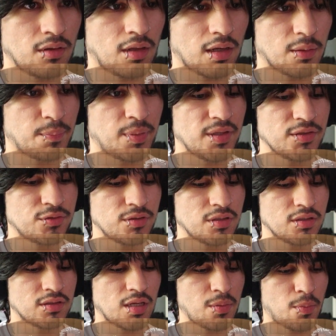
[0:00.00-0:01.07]
Like a peace
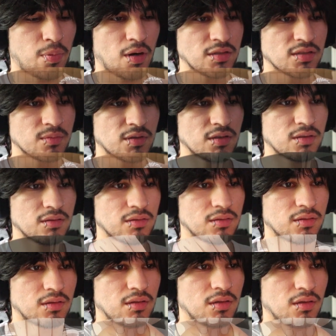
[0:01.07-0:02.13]
treaty type of bra, something.
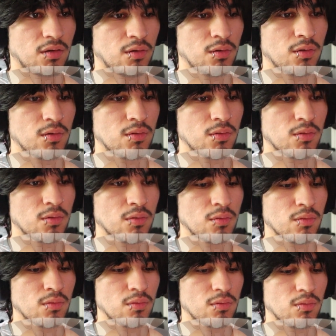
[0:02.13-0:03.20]

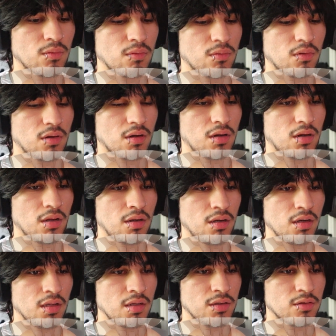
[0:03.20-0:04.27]
Oh, a
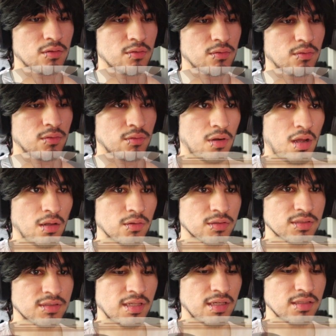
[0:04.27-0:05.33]
little. Oh, that
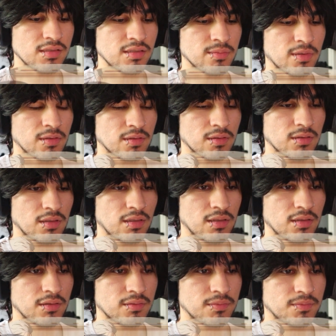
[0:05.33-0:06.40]
looks tasty. I'm not gonna
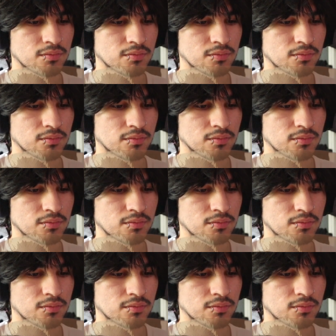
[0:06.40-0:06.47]
lie.